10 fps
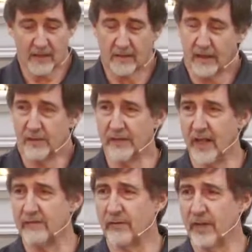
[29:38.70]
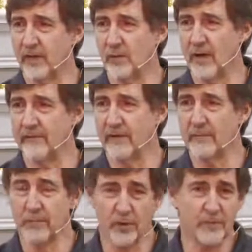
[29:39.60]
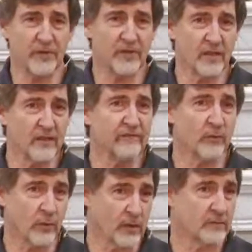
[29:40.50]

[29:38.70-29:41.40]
Are you thankful that you have a purpose to live for?